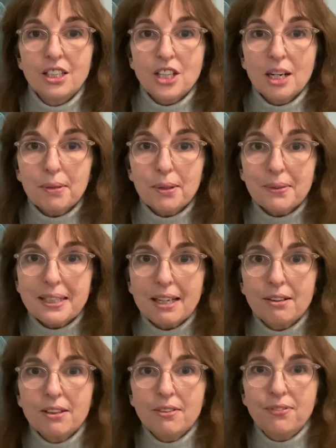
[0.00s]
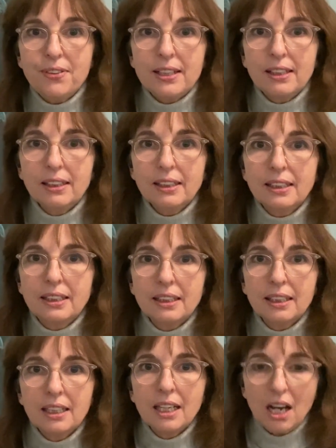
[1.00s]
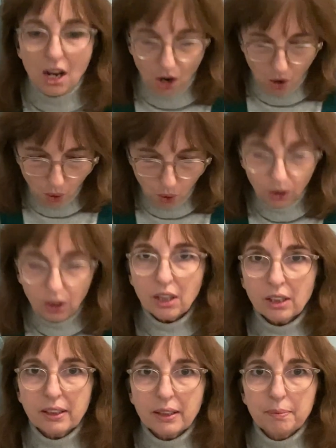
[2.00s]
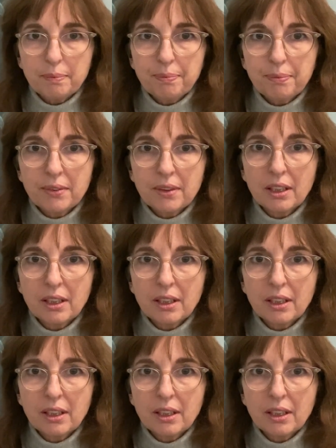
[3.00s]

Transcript: Shepherd was out in the fields, a whole lot of them,